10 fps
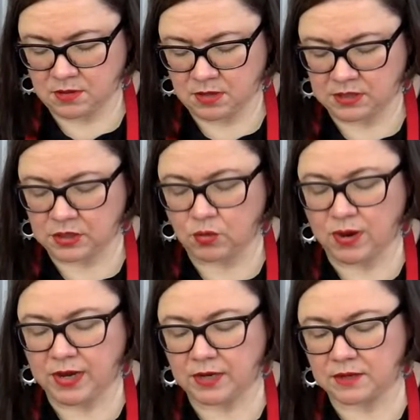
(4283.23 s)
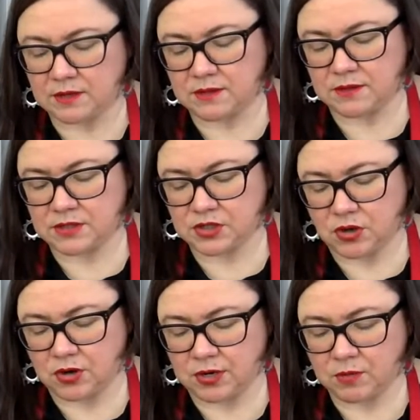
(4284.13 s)
that's a great
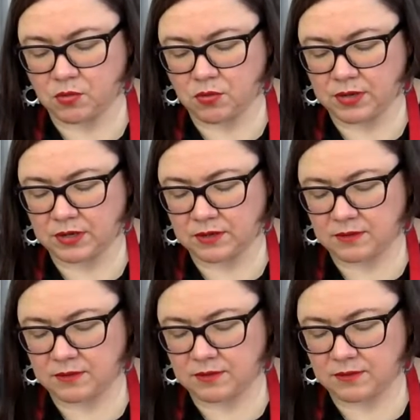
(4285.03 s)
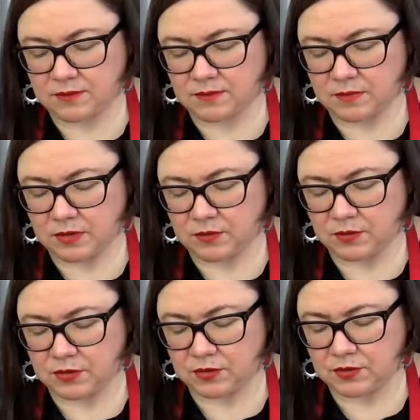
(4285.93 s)
starting point whenever
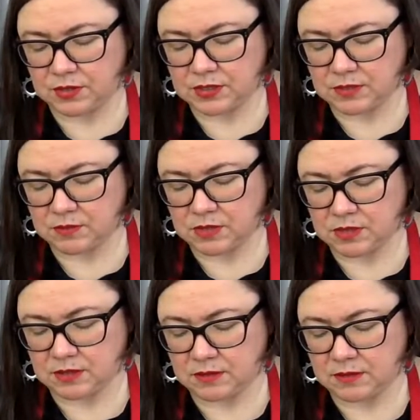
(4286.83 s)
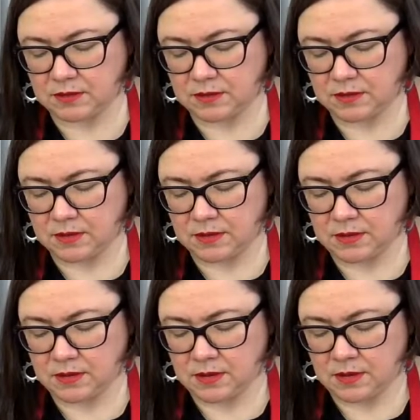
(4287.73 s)
you're doing something.
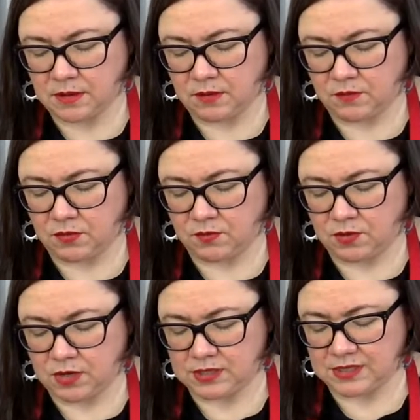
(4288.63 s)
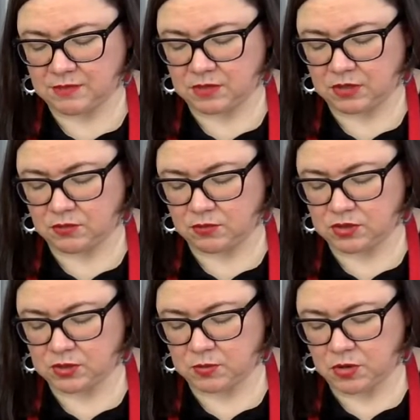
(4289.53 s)
If you've got something to
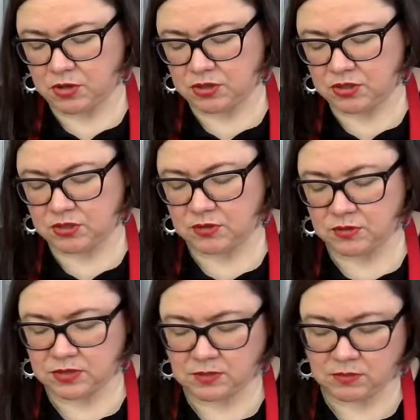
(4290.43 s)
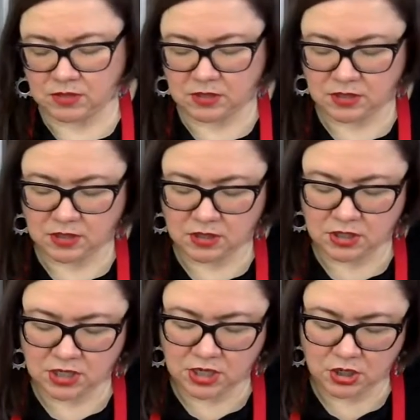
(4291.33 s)
respond to, something to
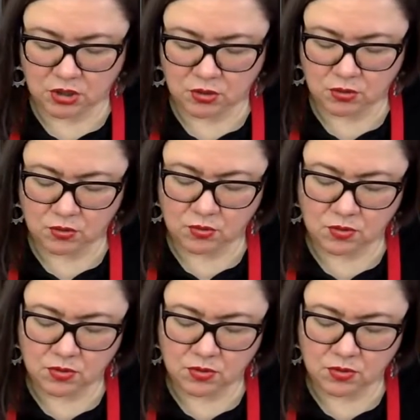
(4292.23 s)
continue,